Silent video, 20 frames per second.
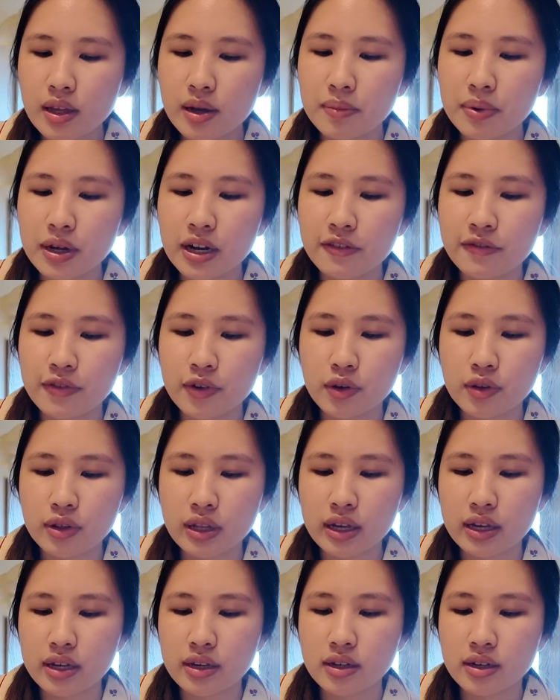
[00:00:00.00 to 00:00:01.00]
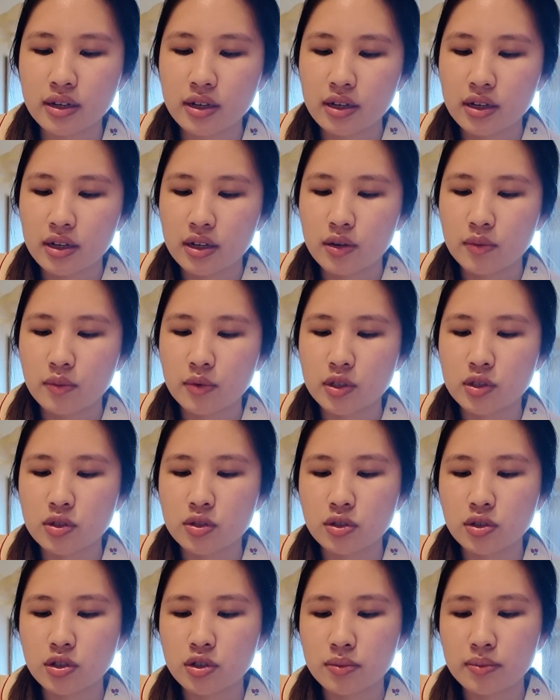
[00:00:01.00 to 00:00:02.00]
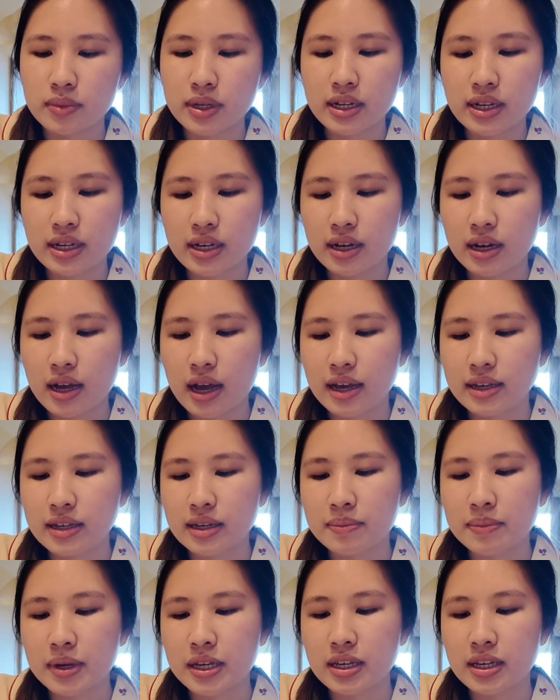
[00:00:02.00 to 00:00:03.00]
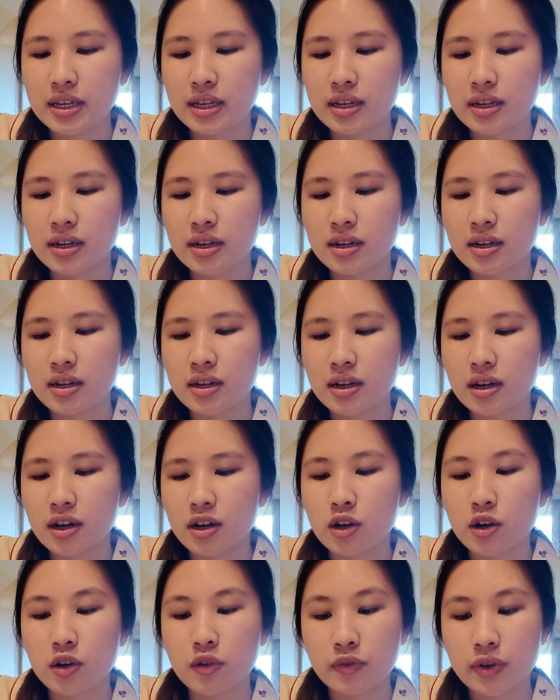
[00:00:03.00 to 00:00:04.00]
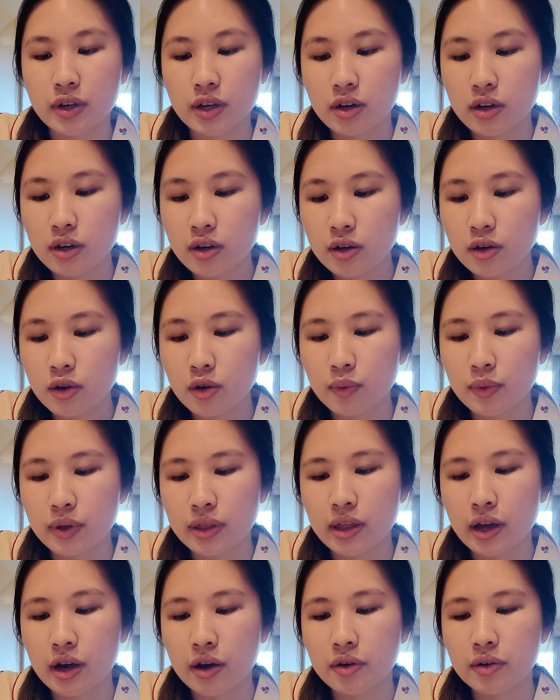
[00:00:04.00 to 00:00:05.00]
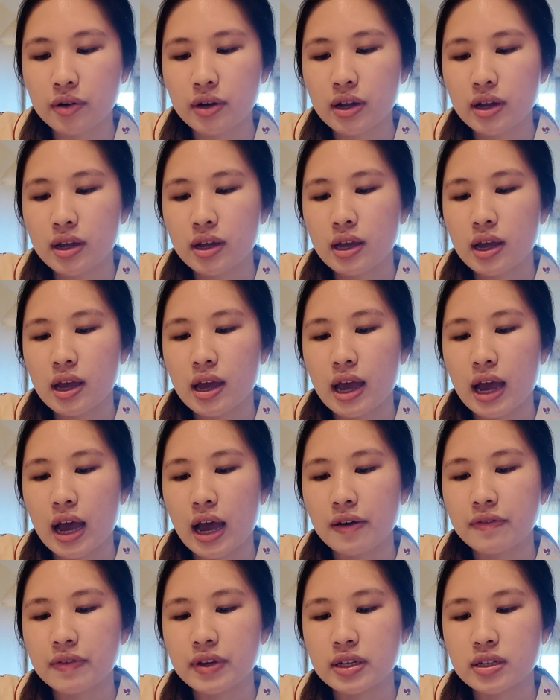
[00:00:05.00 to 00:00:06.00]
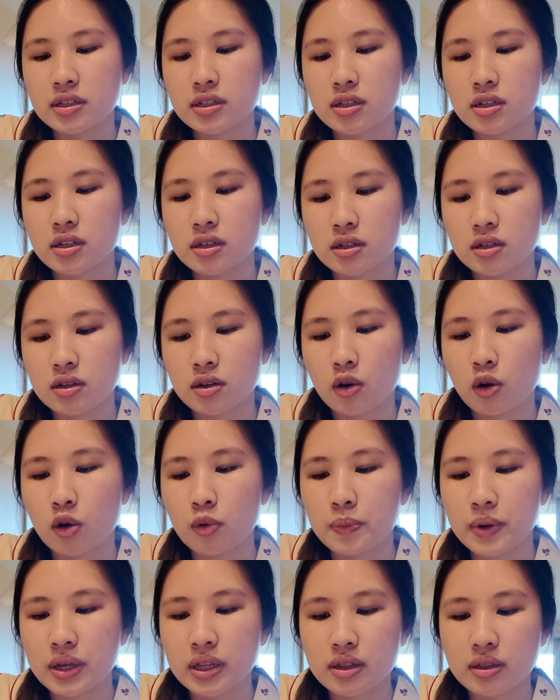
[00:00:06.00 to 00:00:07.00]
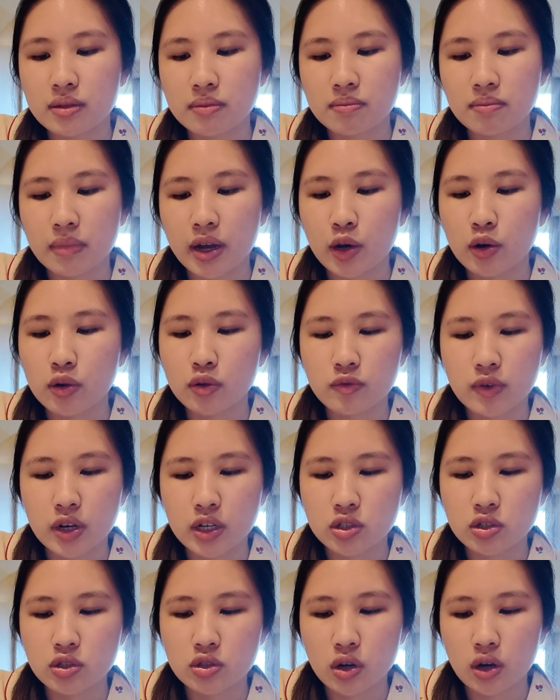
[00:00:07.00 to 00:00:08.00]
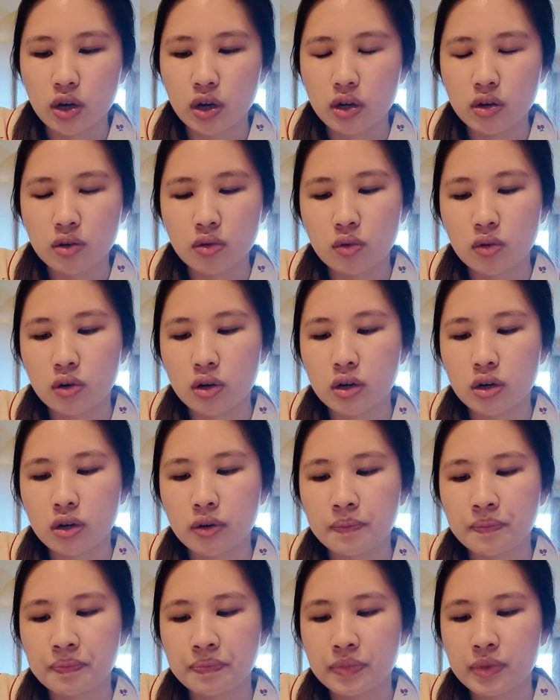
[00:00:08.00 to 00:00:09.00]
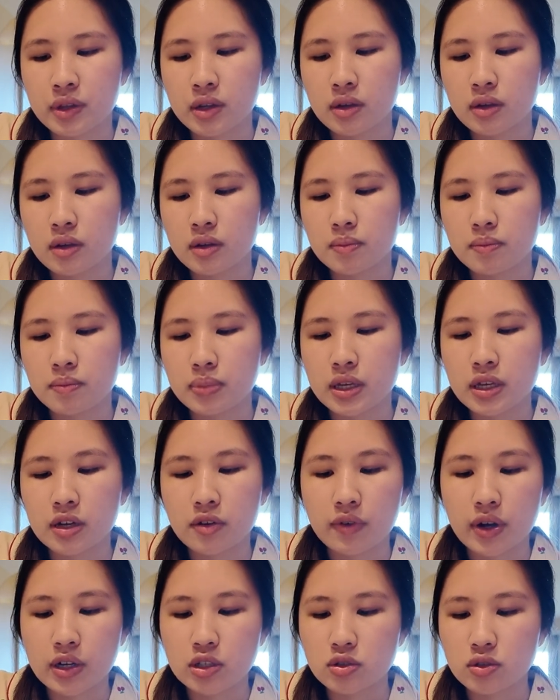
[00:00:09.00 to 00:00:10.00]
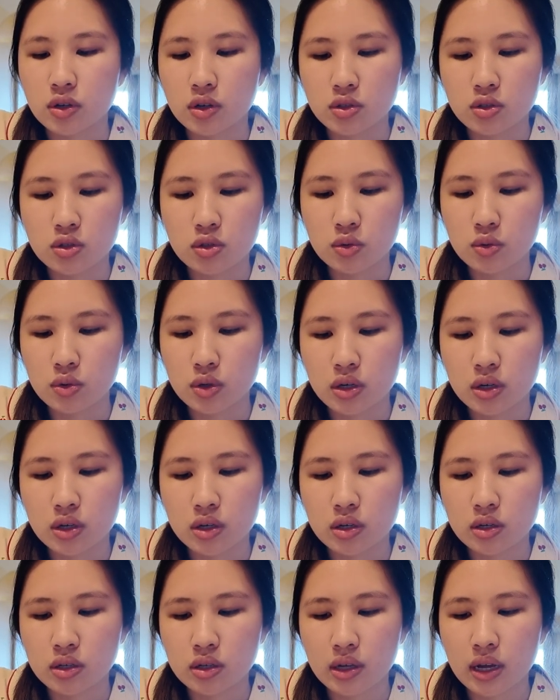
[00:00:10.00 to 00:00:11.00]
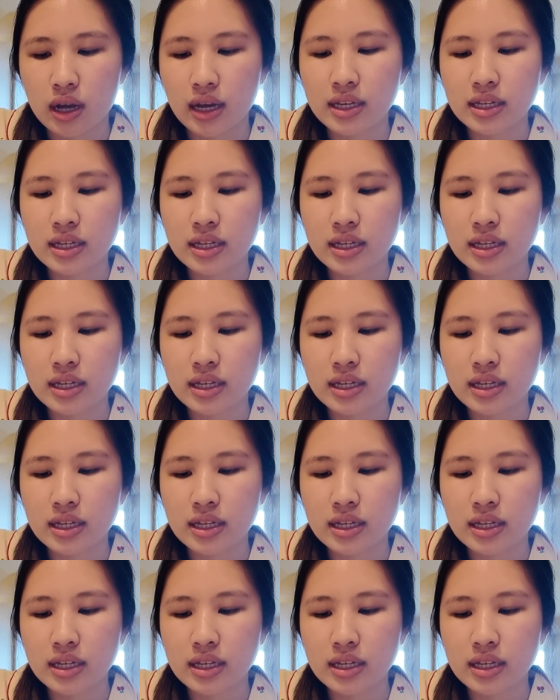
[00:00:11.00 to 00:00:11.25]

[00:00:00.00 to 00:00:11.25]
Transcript: But I feel like with social media, I can make it a career without having to open my own restaurant or being a restaurateur. I